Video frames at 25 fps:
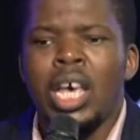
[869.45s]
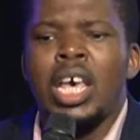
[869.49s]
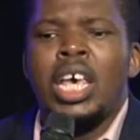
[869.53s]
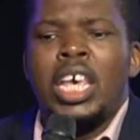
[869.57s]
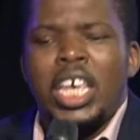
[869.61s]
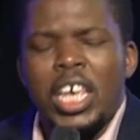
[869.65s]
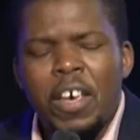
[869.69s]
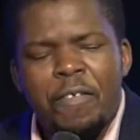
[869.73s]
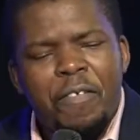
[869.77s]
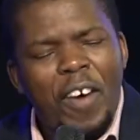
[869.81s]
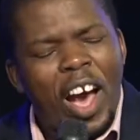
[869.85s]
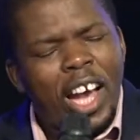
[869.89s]

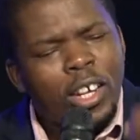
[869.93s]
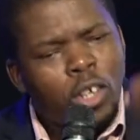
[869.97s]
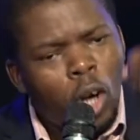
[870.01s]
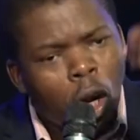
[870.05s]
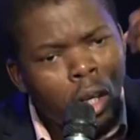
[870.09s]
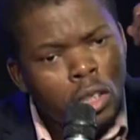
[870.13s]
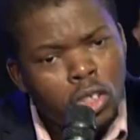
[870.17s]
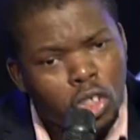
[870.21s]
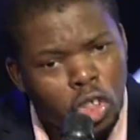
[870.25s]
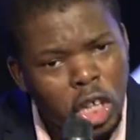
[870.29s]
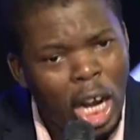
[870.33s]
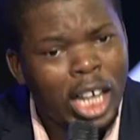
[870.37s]
if I
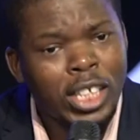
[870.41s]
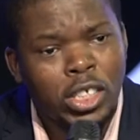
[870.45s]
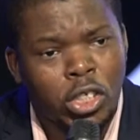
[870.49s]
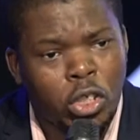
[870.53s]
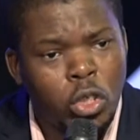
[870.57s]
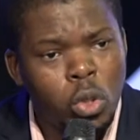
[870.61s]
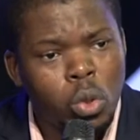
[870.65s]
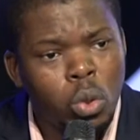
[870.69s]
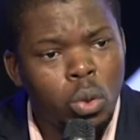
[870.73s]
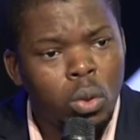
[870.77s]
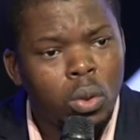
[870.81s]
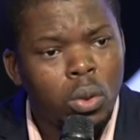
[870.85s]
don't trust
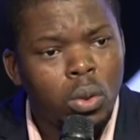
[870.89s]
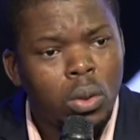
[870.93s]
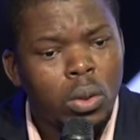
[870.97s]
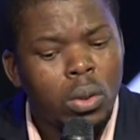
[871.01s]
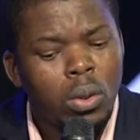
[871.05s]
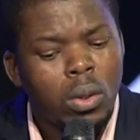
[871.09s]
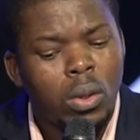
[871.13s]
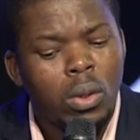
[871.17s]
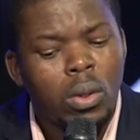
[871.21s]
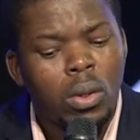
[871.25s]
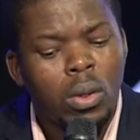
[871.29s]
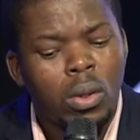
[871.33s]
you,
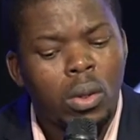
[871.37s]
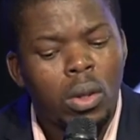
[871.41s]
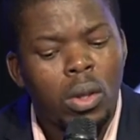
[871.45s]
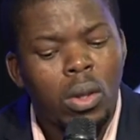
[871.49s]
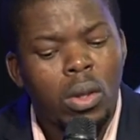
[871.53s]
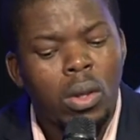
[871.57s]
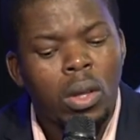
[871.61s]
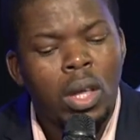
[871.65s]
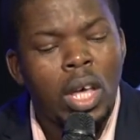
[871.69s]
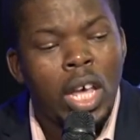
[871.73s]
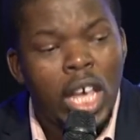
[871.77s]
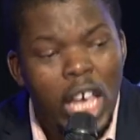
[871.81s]

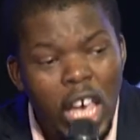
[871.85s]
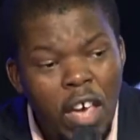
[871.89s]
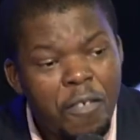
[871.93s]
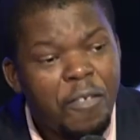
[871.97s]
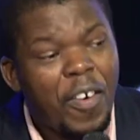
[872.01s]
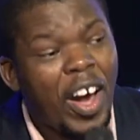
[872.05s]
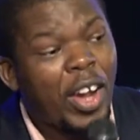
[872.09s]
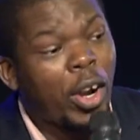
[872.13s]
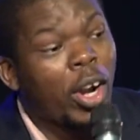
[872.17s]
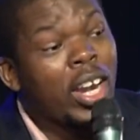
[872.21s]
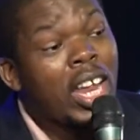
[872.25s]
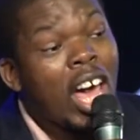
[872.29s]
if
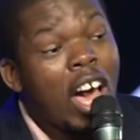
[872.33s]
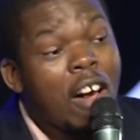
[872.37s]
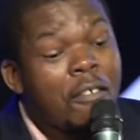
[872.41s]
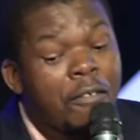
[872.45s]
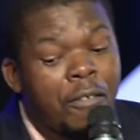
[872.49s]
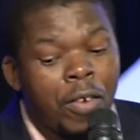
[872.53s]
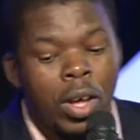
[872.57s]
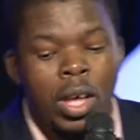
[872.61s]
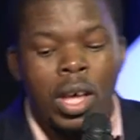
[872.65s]
I don't have